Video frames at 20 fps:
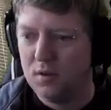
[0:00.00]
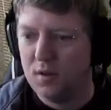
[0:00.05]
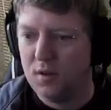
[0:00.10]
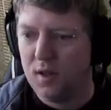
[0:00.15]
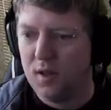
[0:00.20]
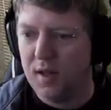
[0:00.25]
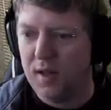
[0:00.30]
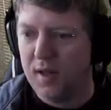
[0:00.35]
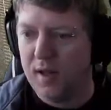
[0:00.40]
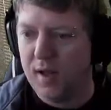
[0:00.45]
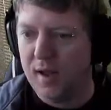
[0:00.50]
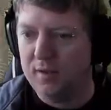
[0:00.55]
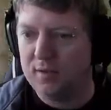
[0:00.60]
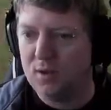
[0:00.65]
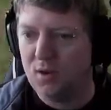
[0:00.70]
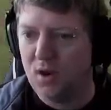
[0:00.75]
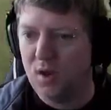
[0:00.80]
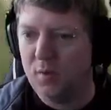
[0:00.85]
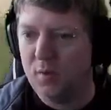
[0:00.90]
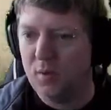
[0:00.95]
did
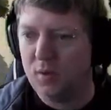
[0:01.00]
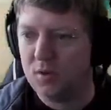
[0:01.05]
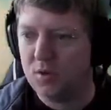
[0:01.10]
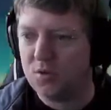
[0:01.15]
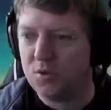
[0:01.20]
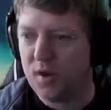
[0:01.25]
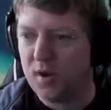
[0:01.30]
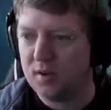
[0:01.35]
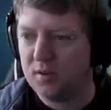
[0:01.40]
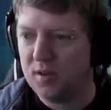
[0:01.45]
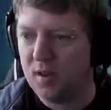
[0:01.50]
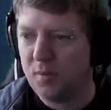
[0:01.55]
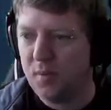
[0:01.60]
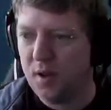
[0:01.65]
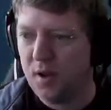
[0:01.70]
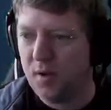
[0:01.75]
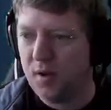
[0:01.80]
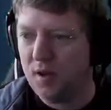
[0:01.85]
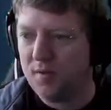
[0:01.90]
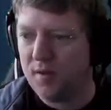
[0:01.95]
I build a truck
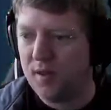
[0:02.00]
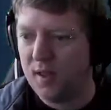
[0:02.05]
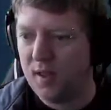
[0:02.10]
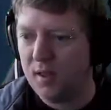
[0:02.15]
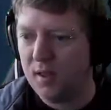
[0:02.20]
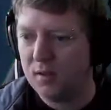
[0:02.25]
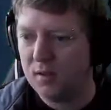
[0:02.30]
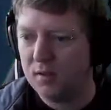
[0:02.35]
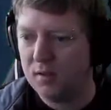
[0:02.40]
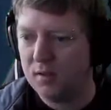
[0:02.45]
depot over here?